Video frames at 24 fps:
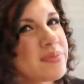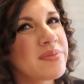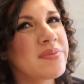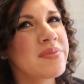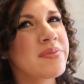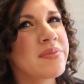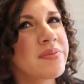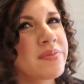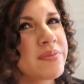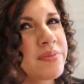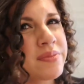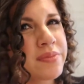
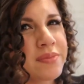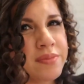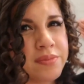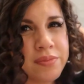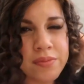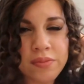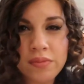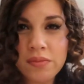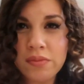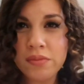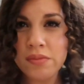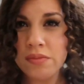
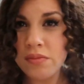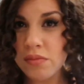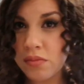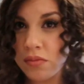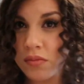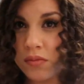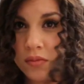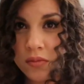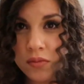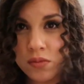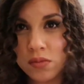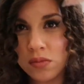
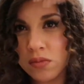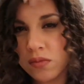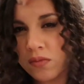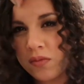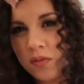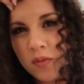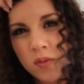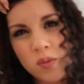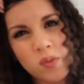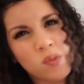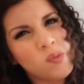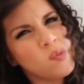
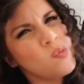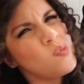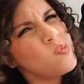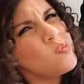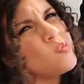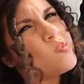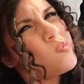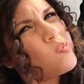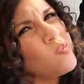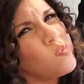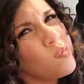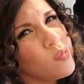
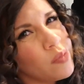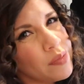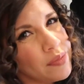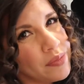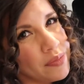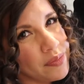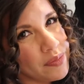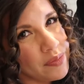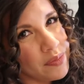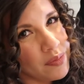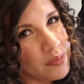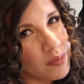
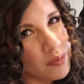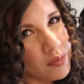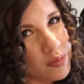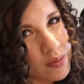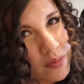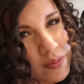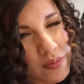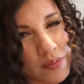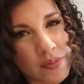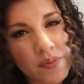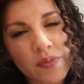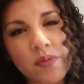
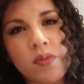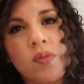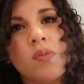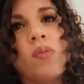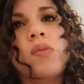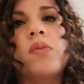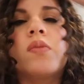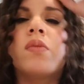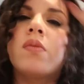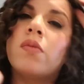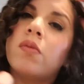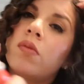
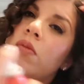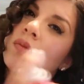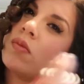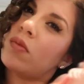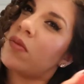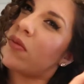[no speech]